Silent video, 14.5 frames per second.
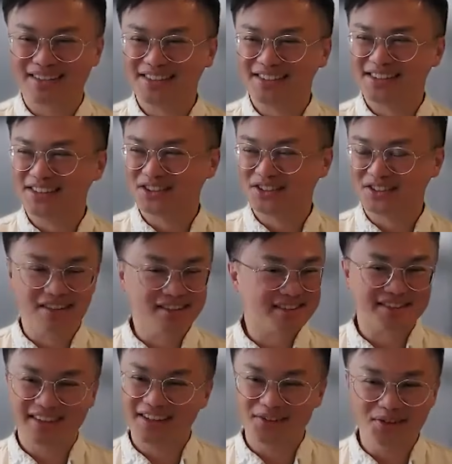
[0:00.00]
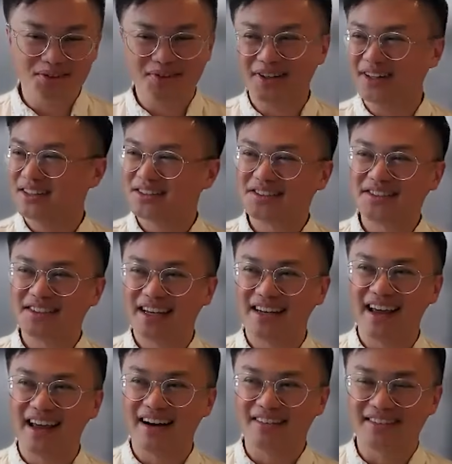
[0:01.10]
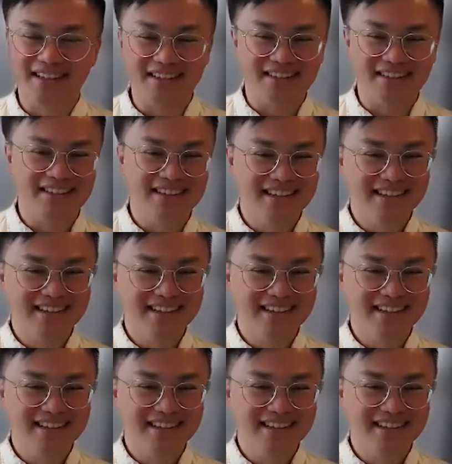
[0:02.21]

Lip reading: boxes and trunks. No one will understand now the